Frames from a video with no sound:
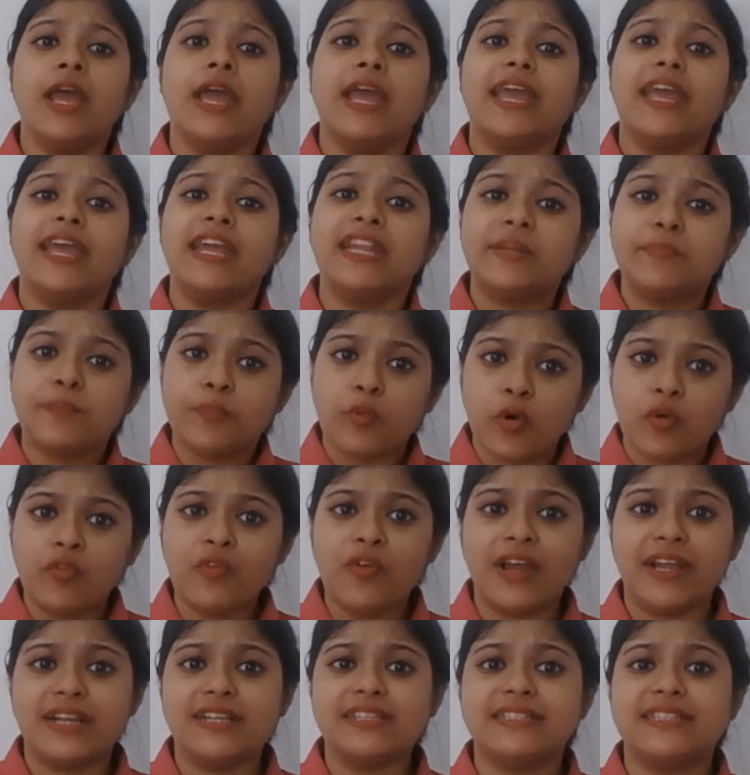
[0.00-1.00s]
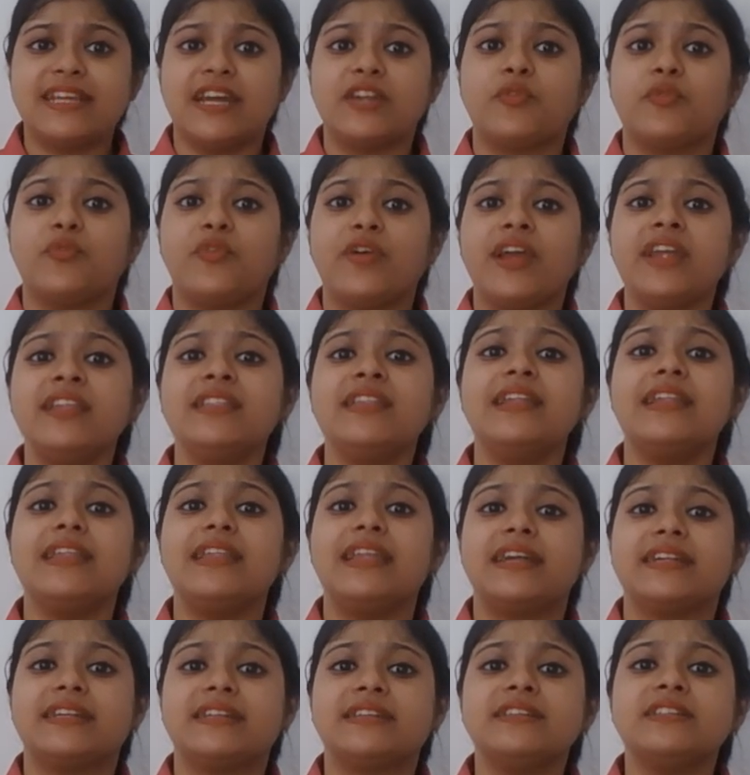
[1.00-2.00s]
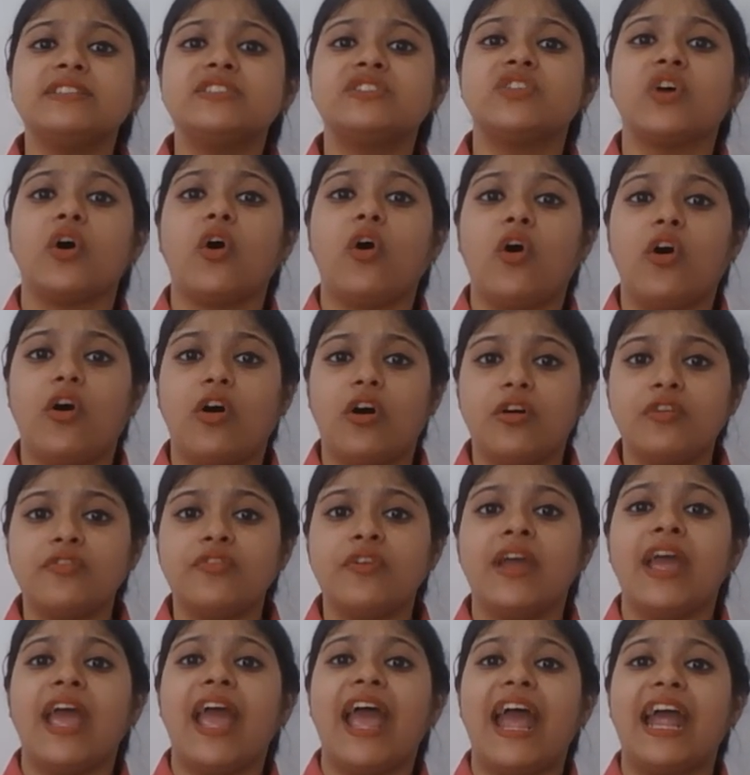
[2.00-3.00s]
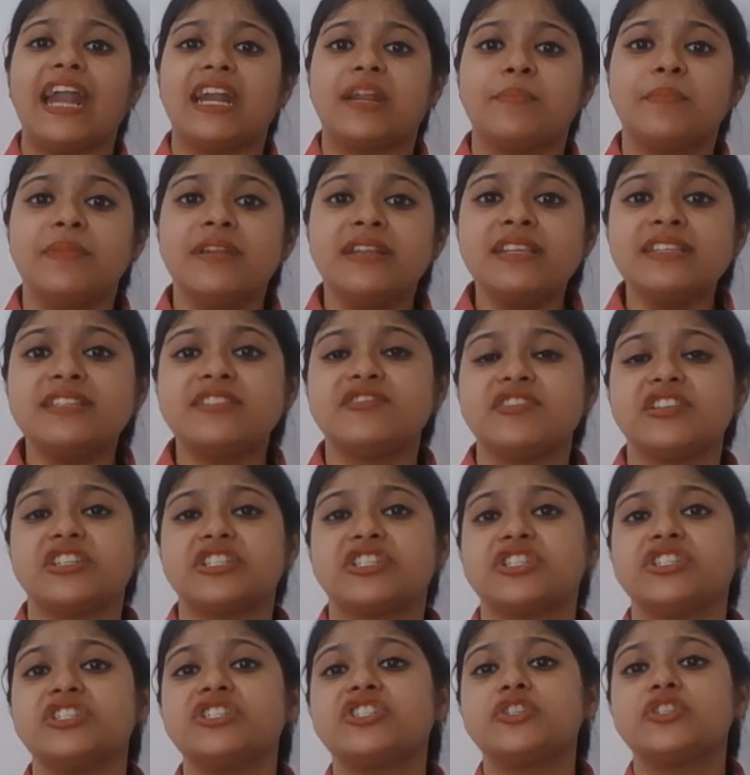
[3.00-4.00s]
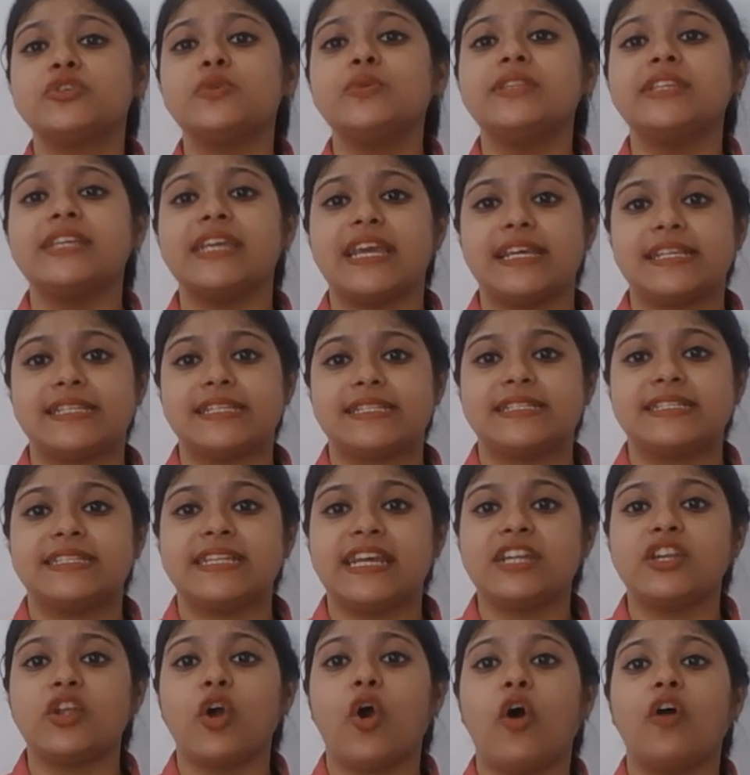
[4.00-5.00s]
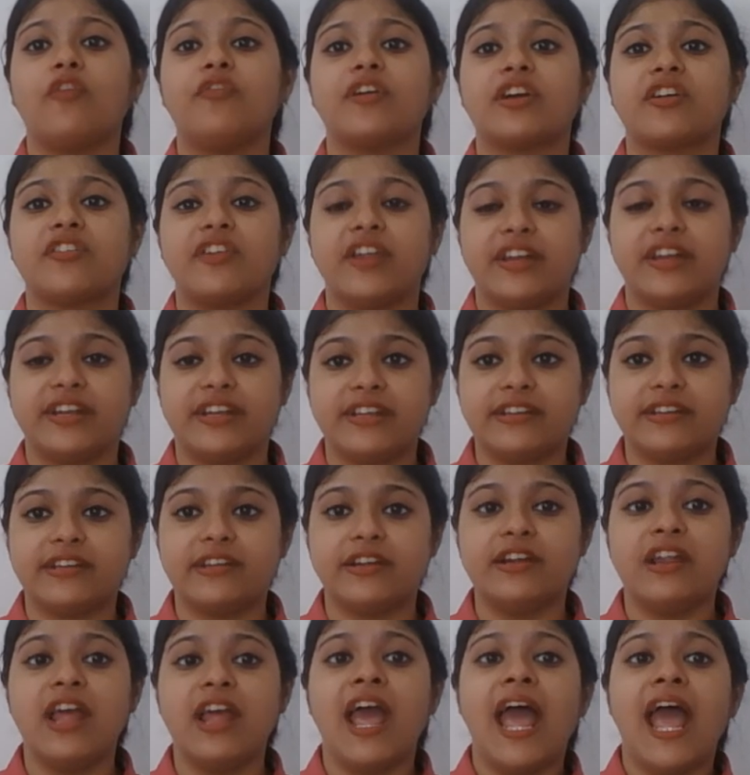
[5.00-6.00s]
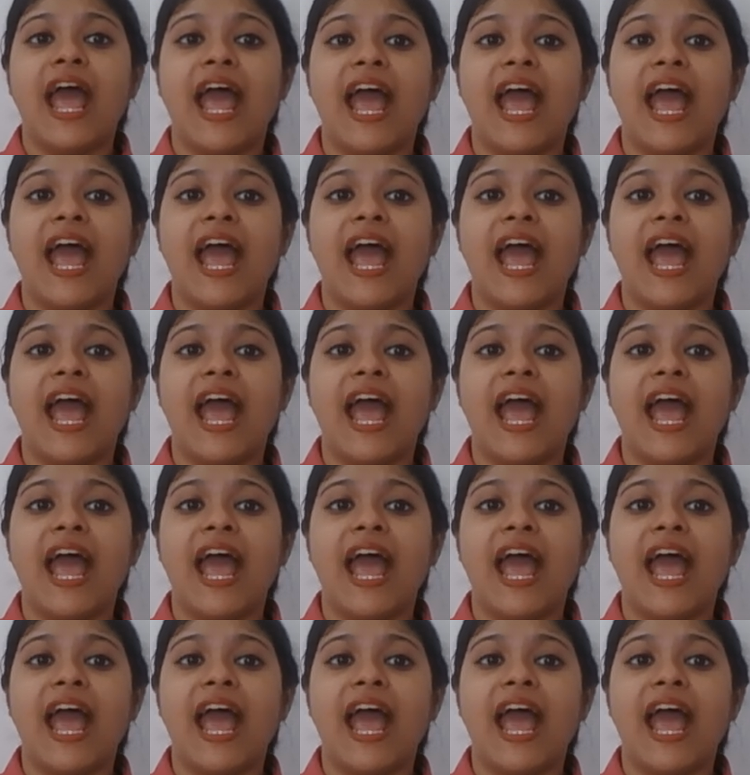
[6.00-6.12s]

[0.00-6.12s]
It provides that where the letters of administration to the estate of a creditor